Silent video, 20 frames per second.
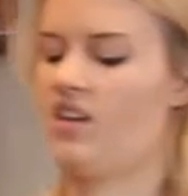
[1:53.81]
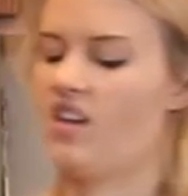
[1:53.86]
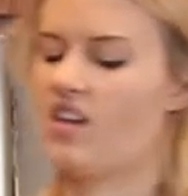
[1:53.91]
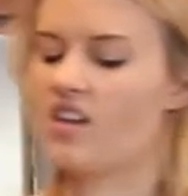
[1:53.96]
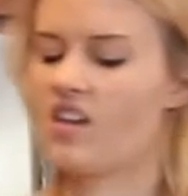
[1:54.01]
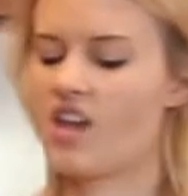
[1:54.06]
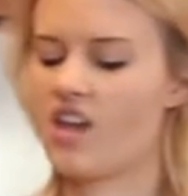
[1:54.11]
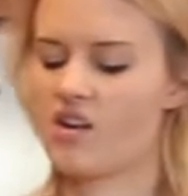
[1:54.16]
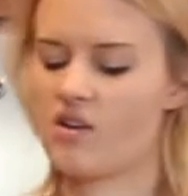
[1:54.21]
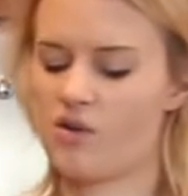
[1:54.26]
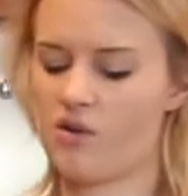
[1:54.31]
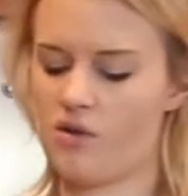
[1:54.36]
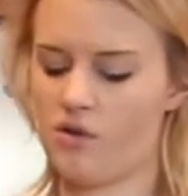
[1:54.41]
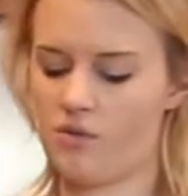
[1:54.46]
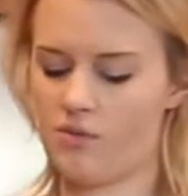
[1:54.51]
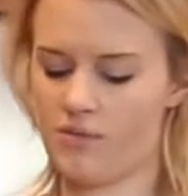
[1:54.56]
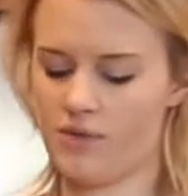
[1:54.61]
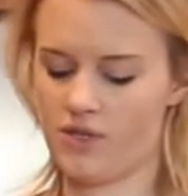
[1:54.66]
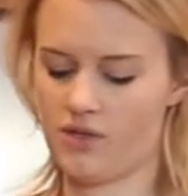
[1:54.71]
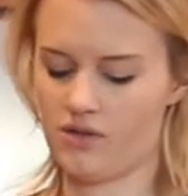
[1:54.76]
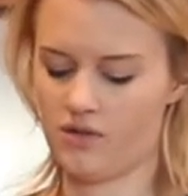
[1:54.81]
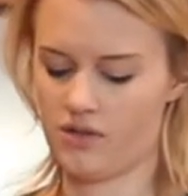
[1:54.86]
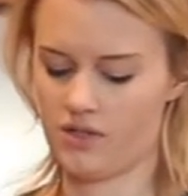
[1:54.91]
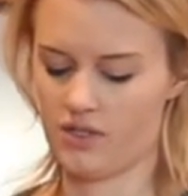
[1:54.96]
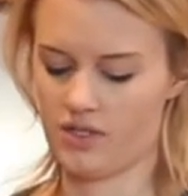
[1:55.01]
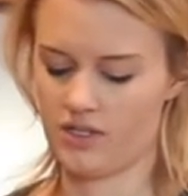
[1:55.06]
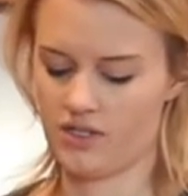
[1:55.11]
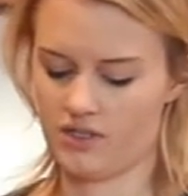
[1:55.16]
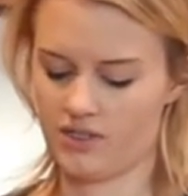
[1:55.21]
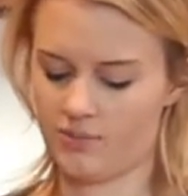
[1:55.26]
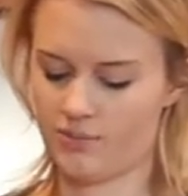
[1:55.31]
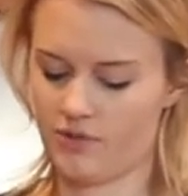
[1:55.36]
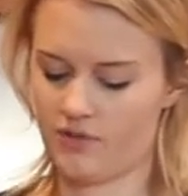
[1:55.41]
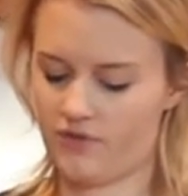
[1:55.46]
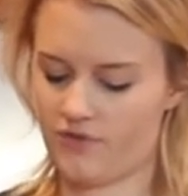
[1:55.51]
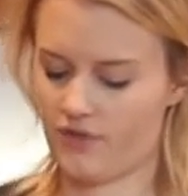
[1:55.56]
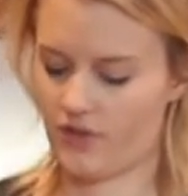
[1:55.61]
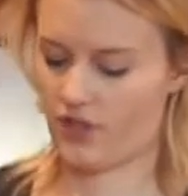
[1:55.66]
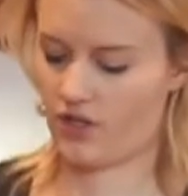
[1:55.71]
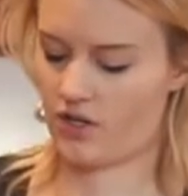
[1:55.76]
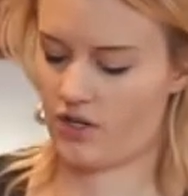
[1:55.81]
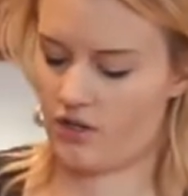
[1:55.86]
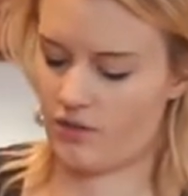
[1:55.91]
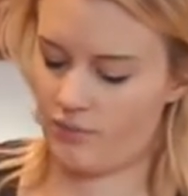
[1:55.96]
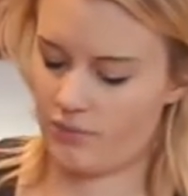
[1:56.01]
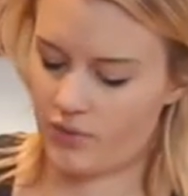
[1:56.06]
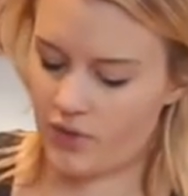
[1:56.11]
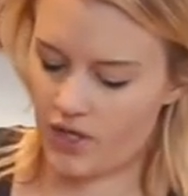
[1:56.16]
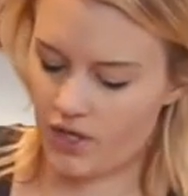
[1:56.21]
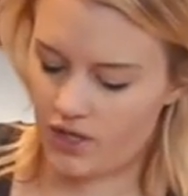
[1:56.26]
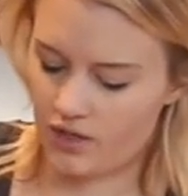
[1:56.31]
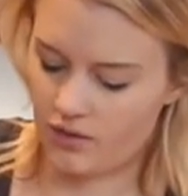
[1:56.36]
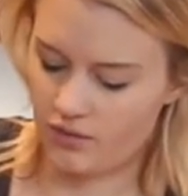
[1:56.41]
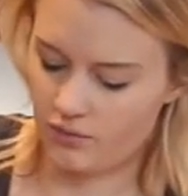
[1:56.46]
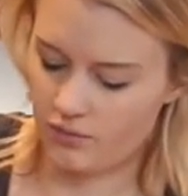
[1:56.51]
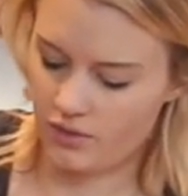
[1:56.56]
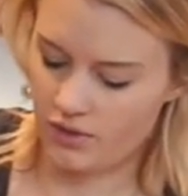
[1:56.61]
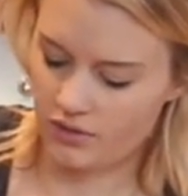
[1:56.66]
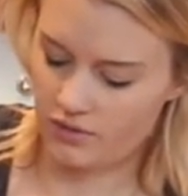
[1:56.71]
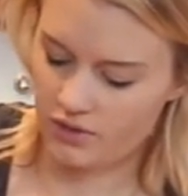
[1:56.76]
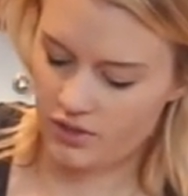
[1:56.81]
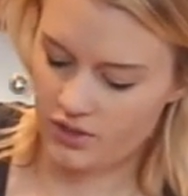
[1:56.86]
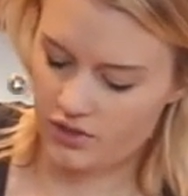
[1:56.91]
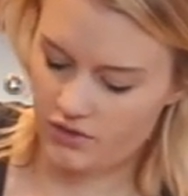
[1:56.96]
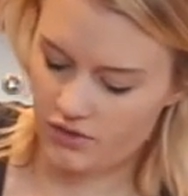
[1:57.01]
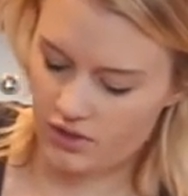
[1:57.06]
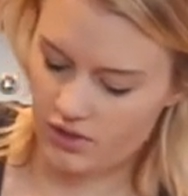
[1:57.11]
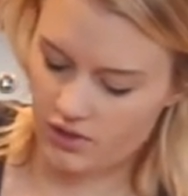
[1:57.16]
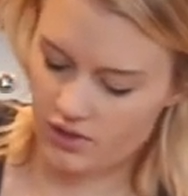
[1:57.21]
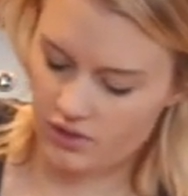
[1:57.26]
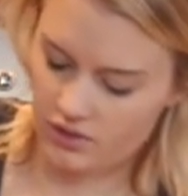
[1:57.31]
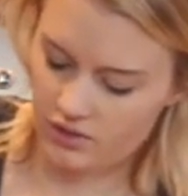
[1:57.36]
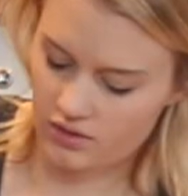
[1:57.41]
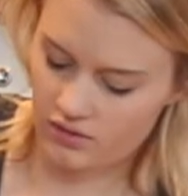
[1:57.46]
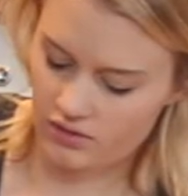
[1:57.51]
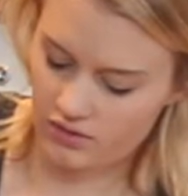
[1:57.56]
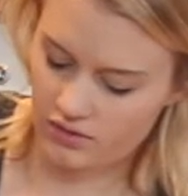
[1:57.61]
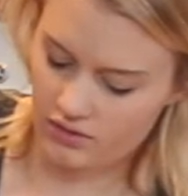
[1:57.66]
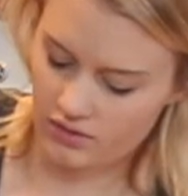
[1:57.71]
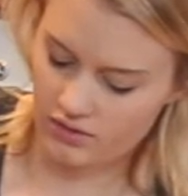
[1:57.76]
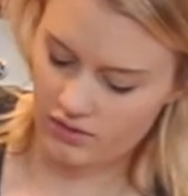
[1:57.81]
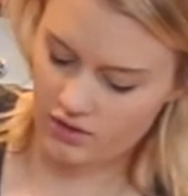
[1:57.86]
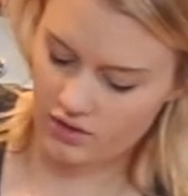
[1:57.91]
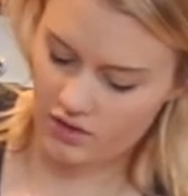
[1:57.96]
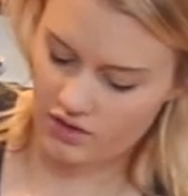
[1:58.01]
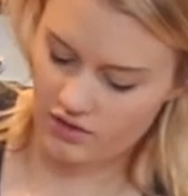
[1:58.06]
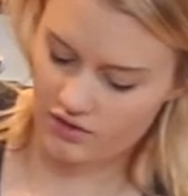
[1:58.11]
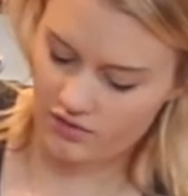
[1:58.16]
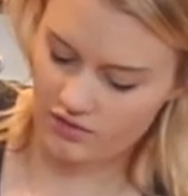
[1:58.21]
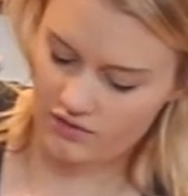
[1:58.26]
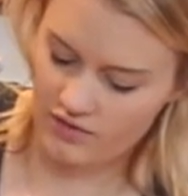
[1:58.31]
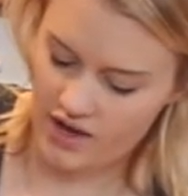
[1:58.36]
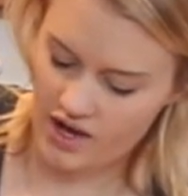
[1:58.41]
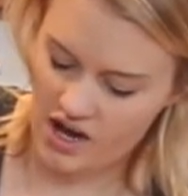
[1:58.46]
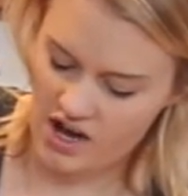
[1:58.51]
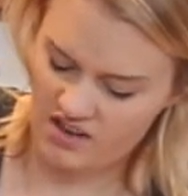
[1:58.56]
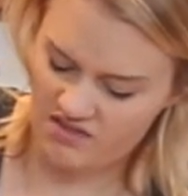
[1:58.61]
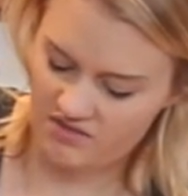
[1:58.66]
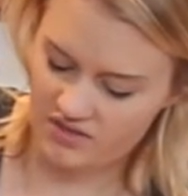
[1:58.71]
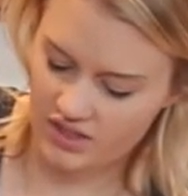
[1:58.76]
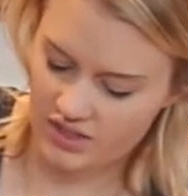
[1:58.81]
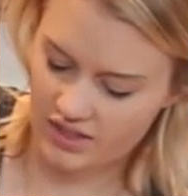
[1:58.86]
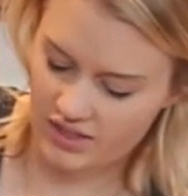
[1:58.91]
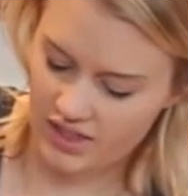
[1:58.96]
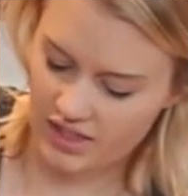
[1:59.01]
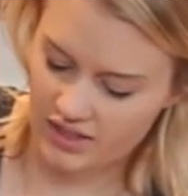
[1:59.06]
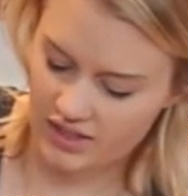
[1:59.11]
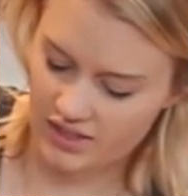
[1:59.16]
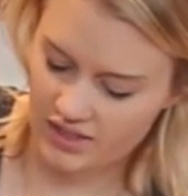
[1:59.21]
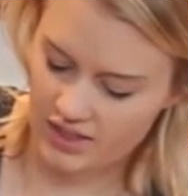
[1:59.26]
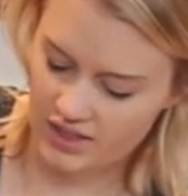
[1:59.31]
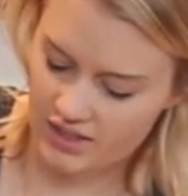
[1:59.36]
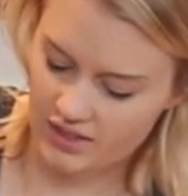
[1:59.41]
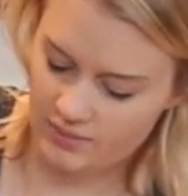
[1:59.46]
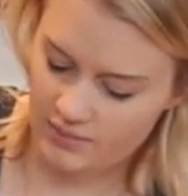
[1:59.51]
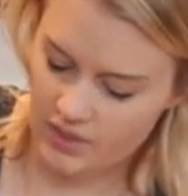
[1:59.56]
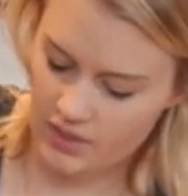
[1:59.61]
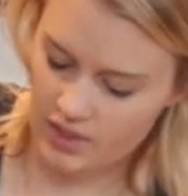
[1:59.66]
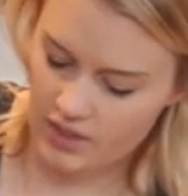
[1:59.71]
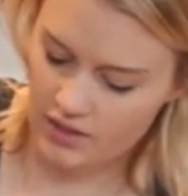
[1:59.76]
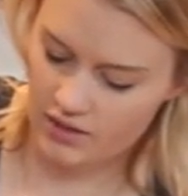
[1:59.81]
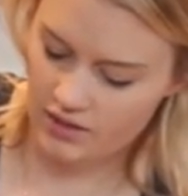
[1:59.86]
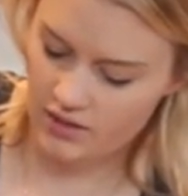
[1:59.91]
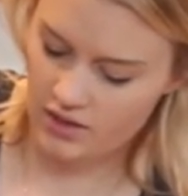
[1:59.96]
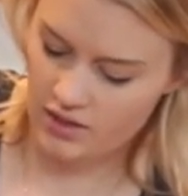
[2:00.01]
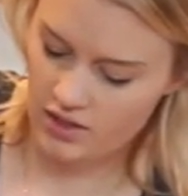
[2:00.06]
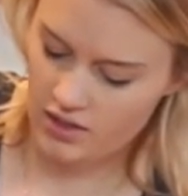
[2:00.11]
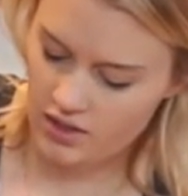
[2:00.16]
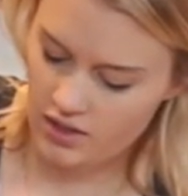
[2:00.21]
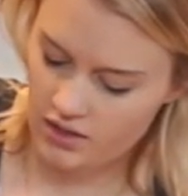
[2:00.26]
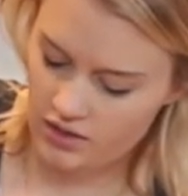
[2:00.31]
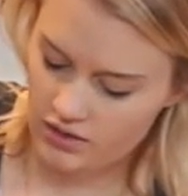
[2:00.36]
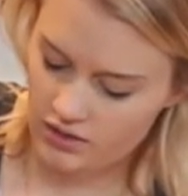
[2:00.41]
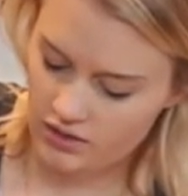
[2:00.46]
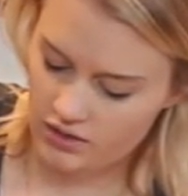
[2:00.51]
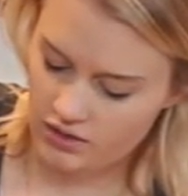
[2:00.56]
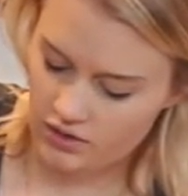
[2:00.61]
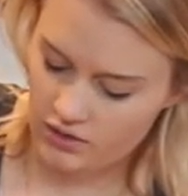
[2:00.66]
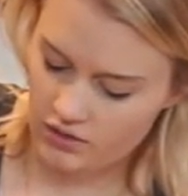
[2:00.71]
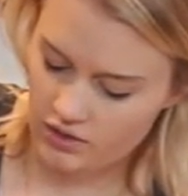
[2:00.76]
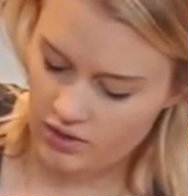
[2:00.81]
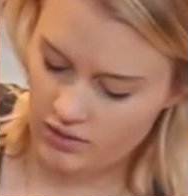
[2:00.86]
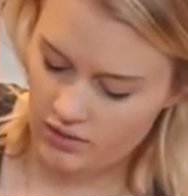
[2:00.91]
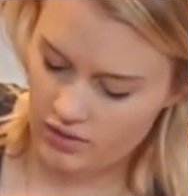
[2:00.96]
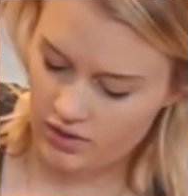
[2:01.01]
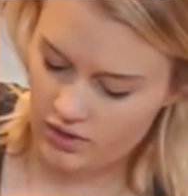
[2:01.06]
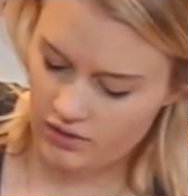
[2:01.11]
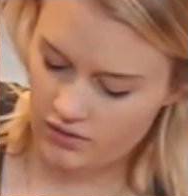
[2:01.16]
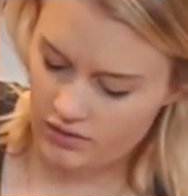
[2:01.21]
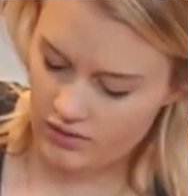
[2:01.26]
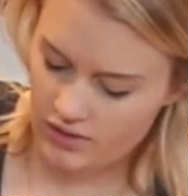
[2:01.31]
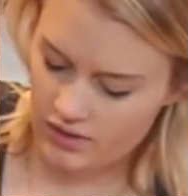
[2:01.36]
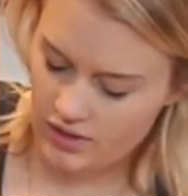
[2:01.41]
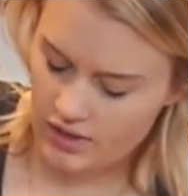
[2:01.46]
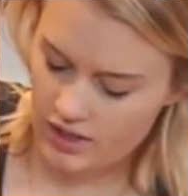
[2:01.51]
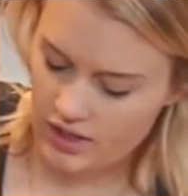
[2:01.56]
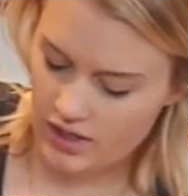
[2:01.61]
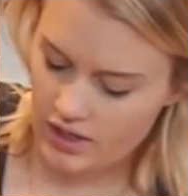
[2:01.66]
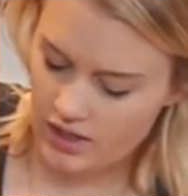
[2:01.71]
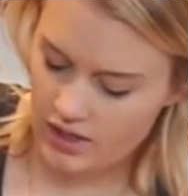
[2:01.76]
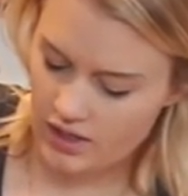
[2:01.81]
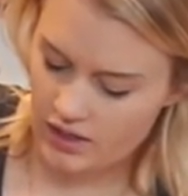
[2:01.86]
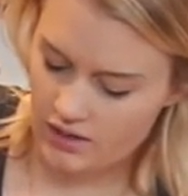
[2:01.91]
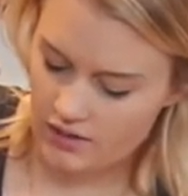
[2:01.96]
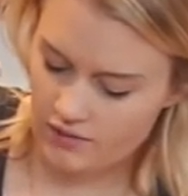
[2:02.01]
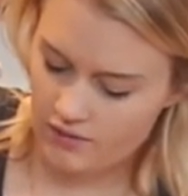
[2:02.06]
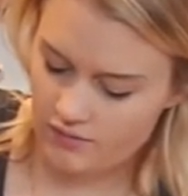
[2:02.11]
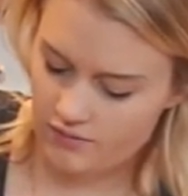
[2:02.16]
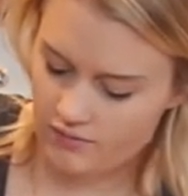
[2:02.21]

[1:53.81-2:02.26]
Again, whole milk is preferred, but we only drink non-fat. We just like the taste better. So I'm gonna use that.